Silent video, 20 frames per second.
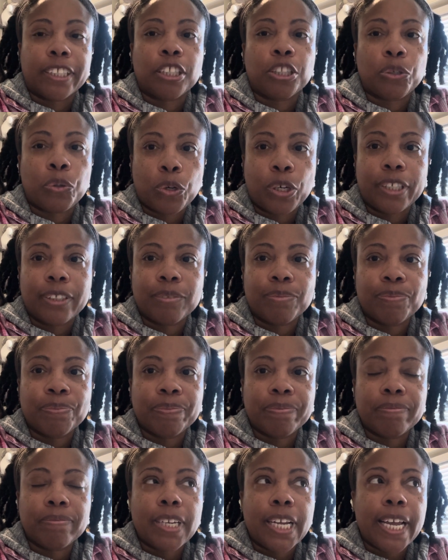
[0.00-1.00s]
the Lord.
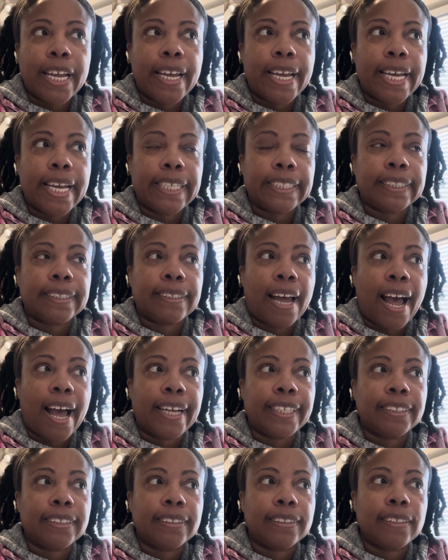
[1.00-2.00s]
It's
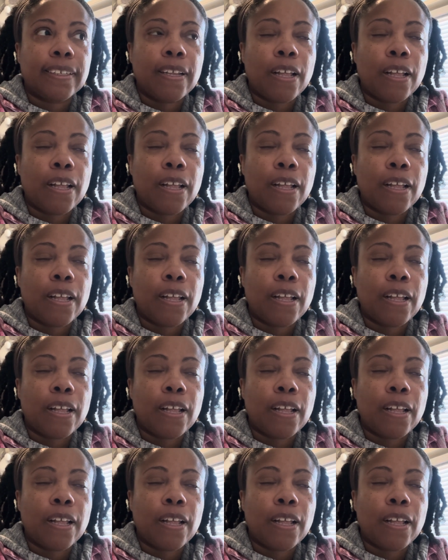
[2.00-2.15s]
not